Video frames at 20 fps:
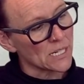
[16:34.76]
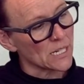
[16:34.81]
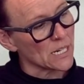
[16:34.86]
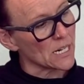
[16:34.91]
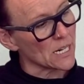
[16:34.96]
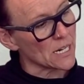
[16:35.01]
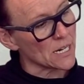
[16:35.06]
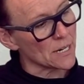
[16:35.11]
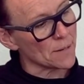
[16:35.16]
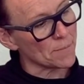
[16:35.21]

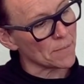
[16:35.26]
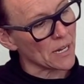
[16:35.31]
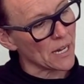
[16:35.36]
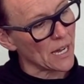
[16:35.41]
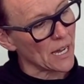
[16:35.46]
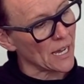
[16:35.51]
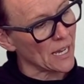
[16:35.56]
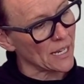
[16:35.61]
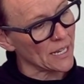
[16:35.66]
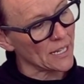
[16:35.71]

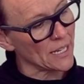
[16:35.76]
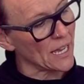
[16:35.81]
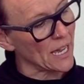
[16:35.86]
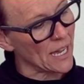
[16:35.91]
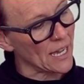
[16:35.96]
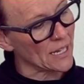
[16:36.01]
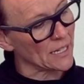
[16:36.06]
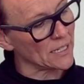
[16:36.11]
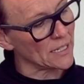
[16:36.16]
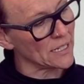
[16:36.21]
I
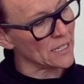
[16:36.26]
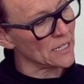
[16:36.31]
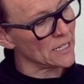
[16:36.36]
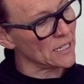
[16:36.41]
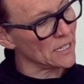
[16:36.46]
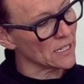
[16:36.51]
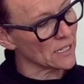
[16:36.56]
added